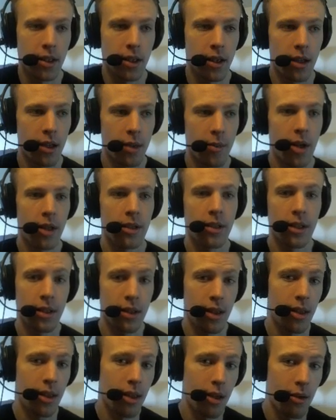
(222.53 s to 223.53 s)
And
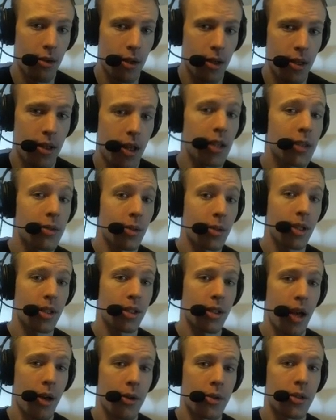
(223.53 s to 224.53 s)
in theory, that's what
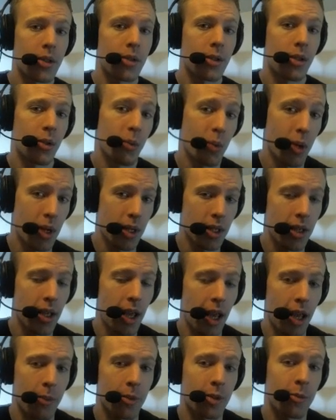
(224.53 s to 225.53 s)
allows you to win
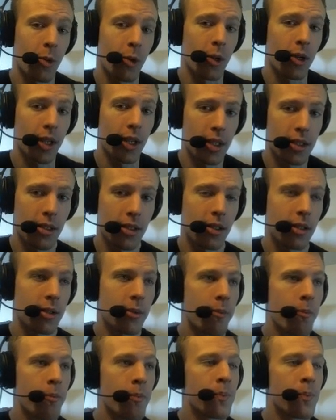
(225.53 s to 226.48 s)
games more easily.